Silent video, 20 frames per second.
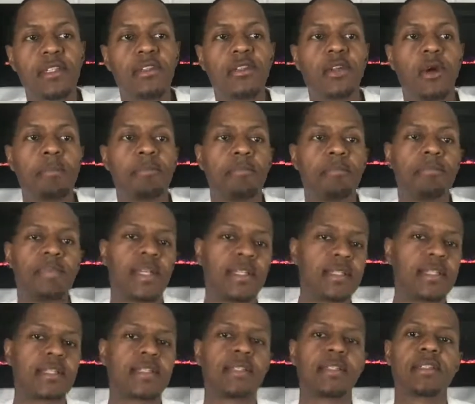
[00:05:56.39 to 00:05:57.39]
You know,
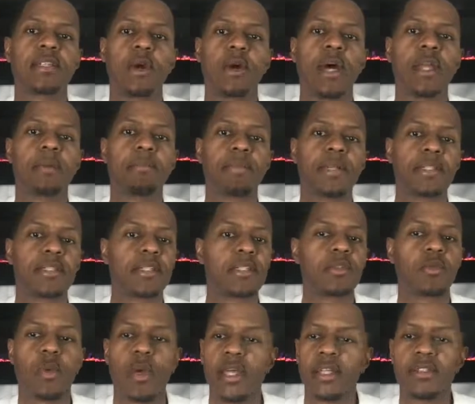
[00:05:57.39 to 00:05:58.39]
businesses go out of
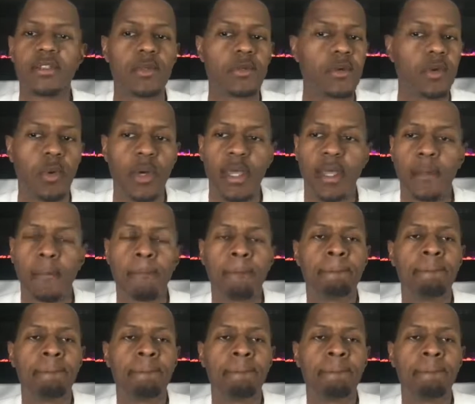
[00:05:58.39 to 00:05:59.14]
business way too quick.